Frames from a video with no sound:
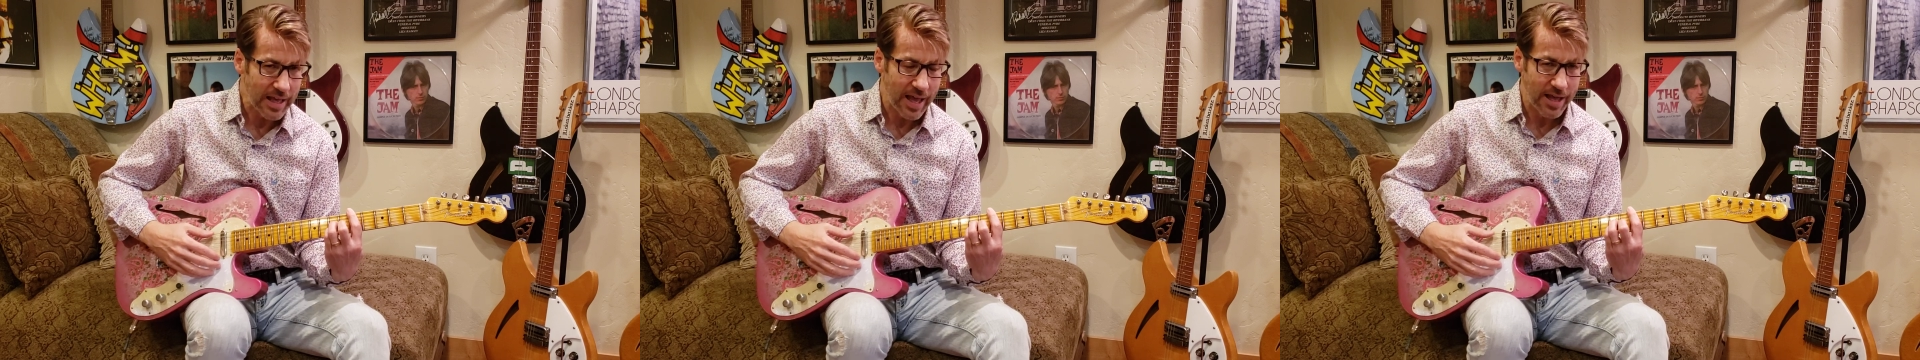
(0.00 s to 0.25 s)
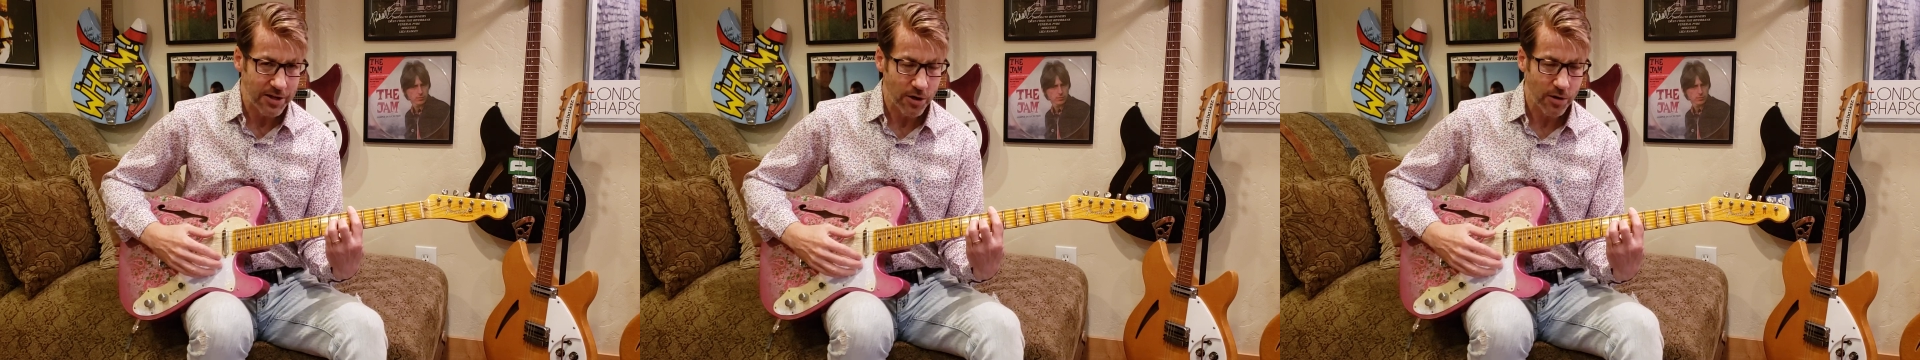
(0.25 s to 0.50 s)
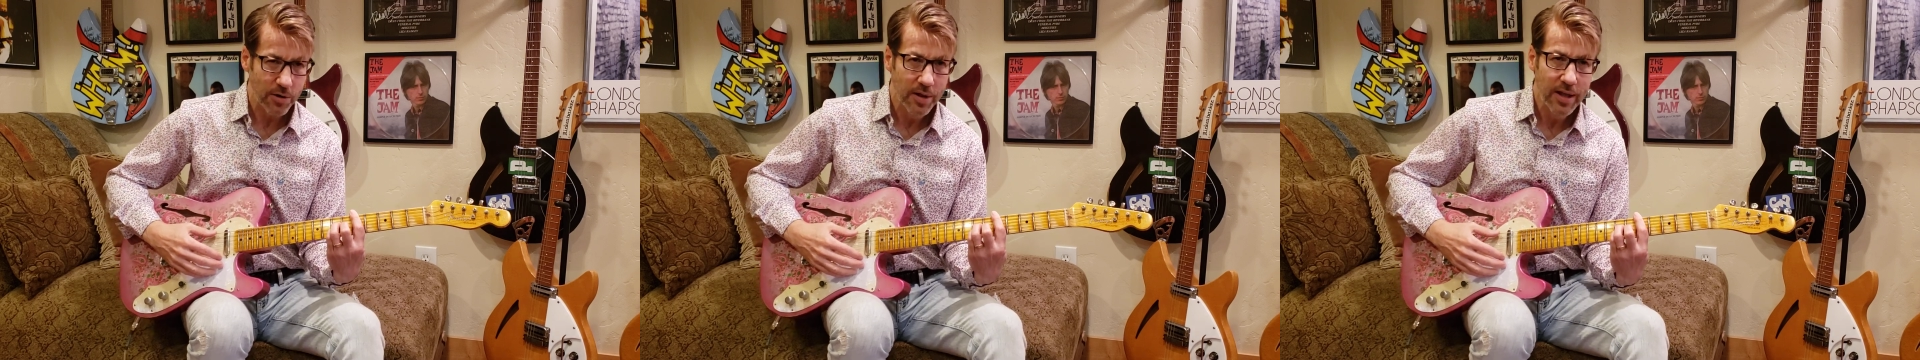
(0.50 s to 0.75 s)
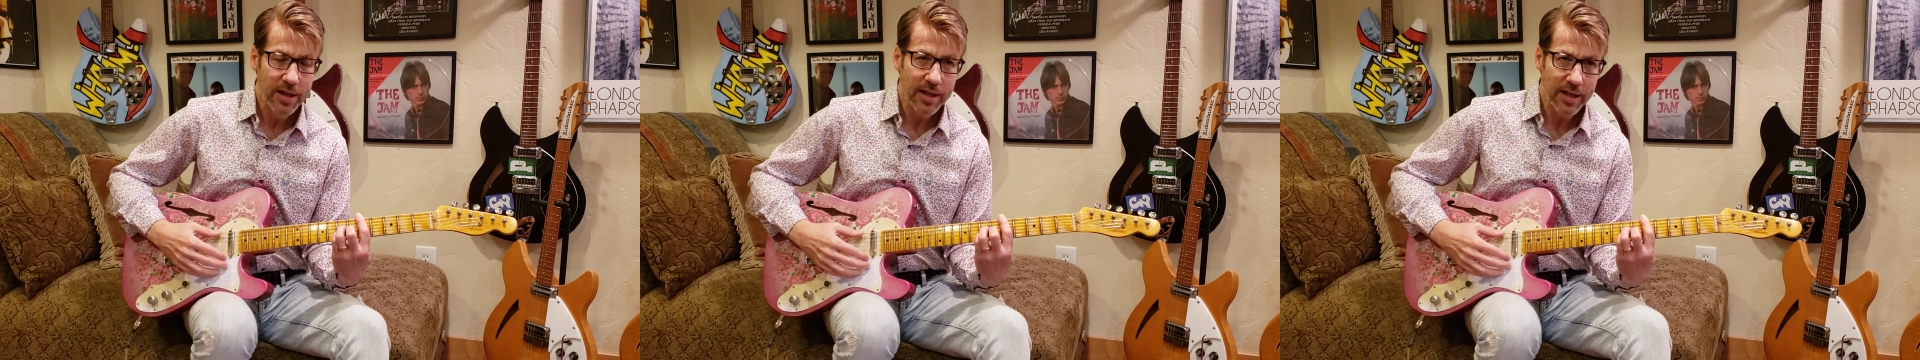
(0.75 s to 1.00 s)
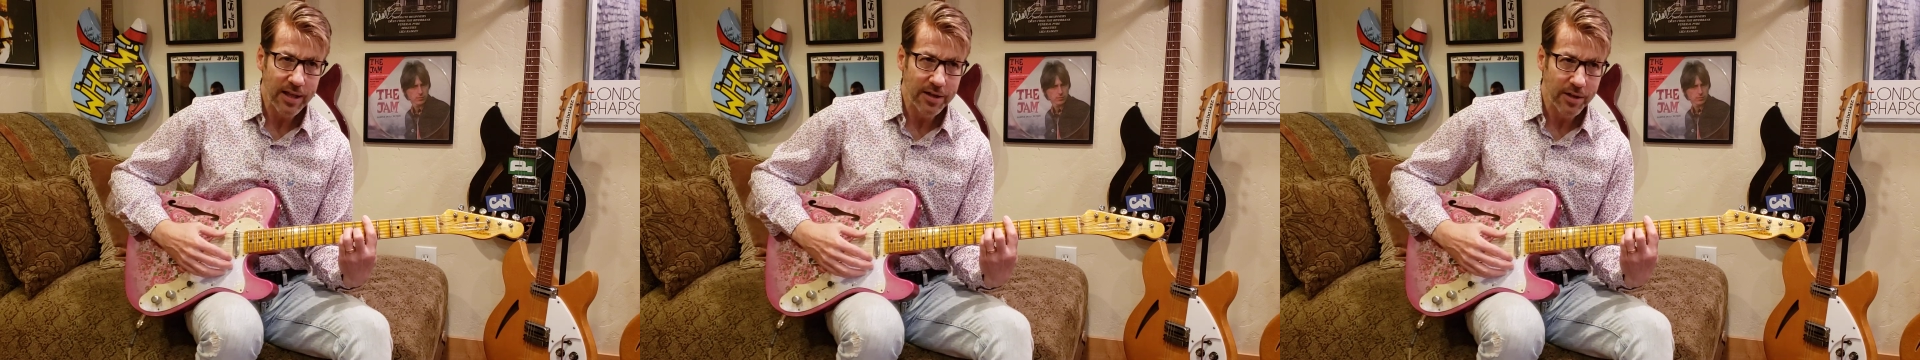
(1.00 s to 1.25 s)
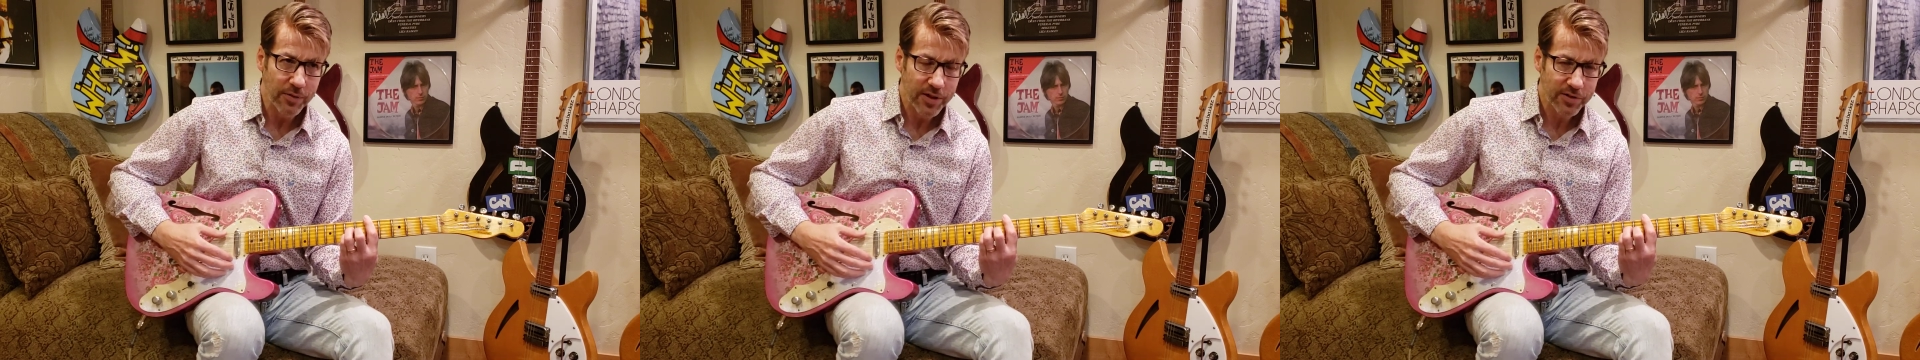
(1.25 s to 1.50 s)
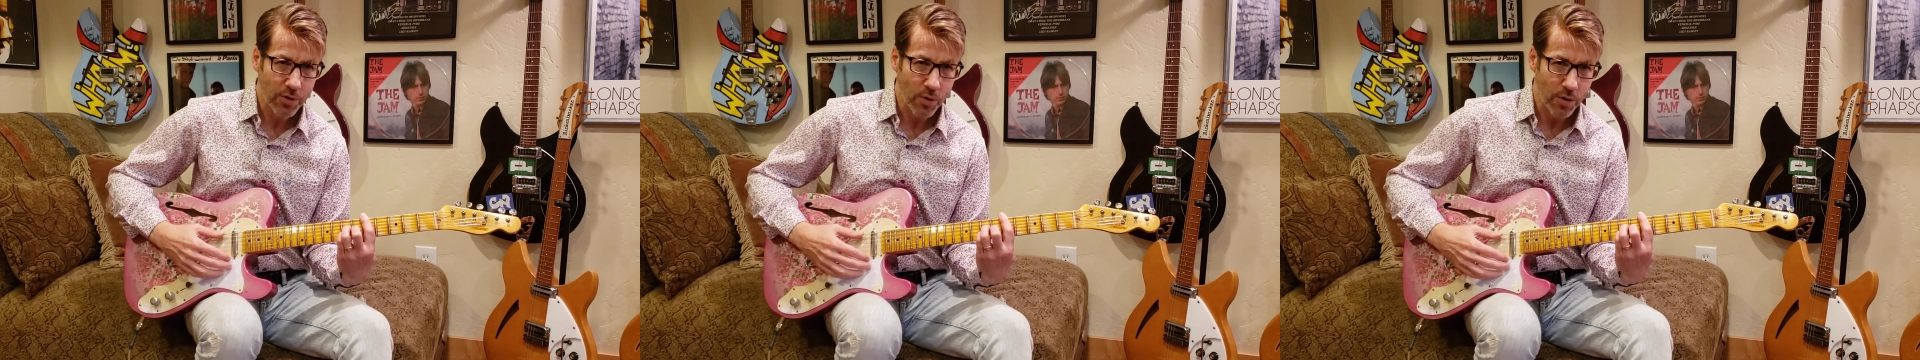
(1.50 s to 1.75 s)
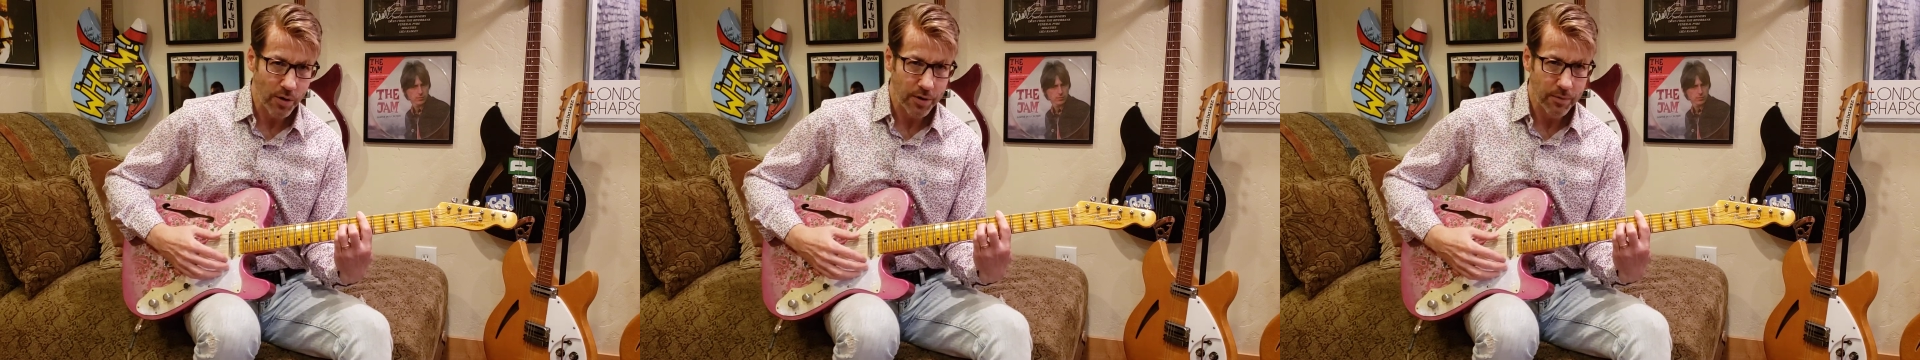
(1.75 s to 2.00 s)
and you're into this
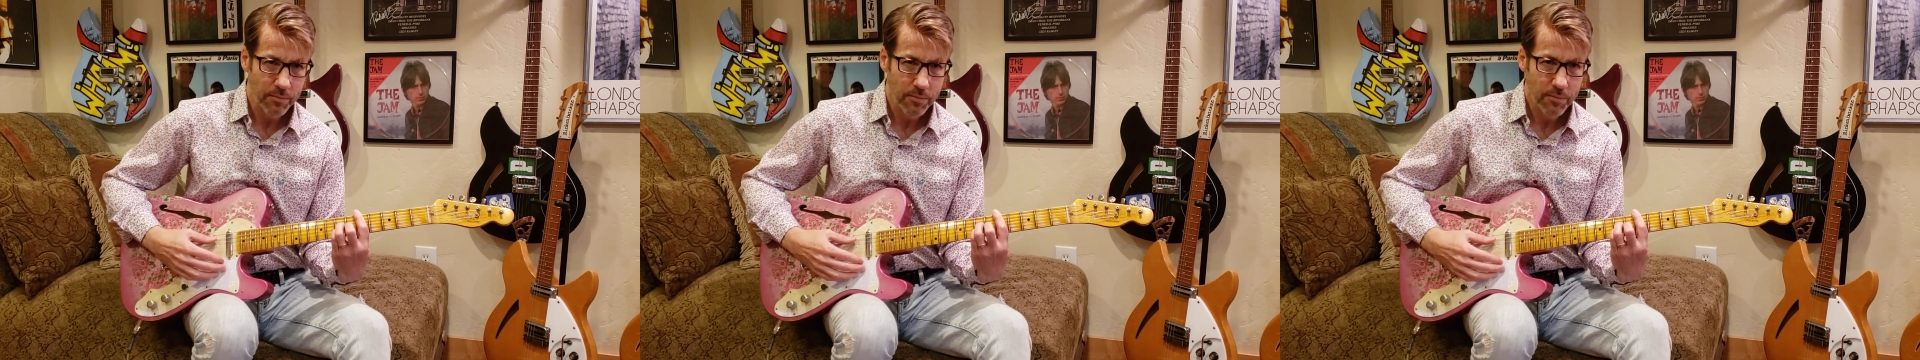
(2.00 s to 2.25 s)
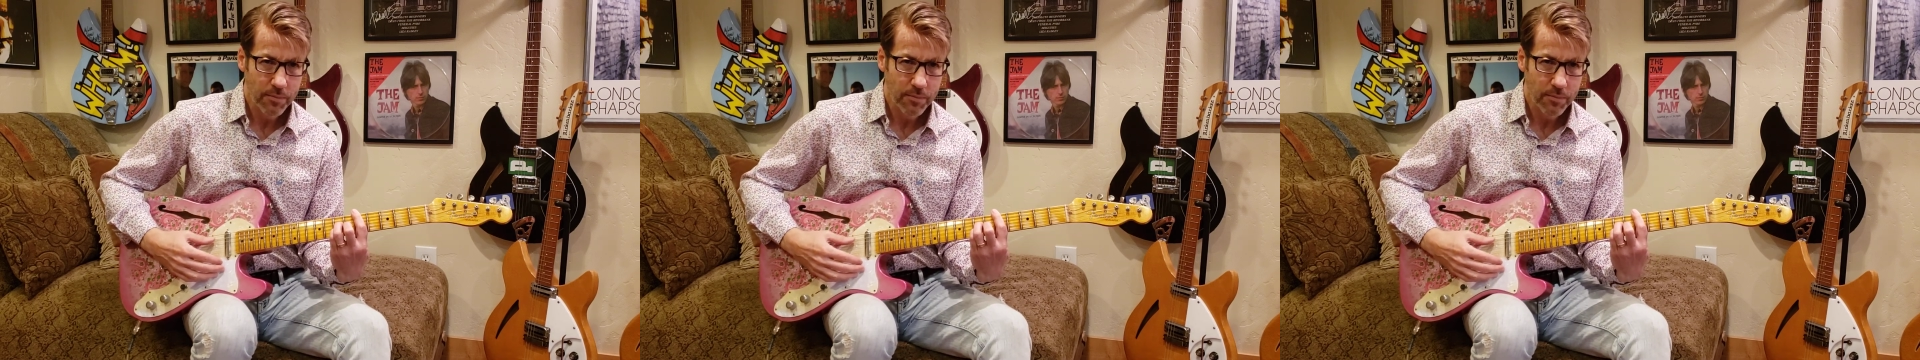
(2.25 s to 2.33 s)
chord. Isn't